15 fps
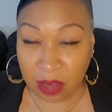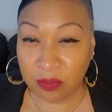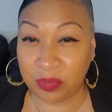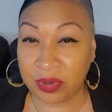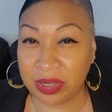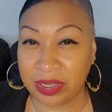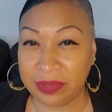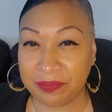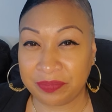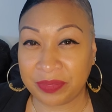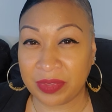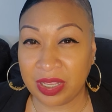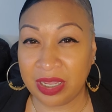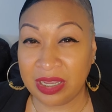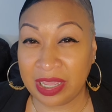But
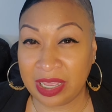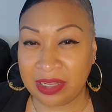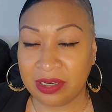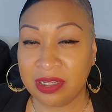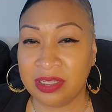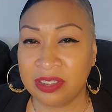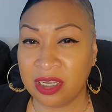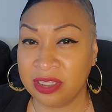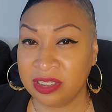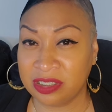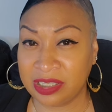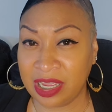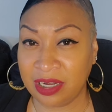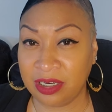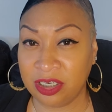again, it's
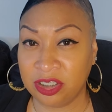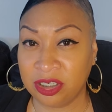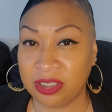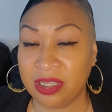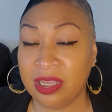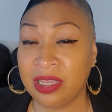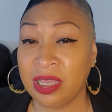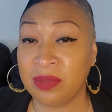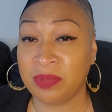understanding each other and getting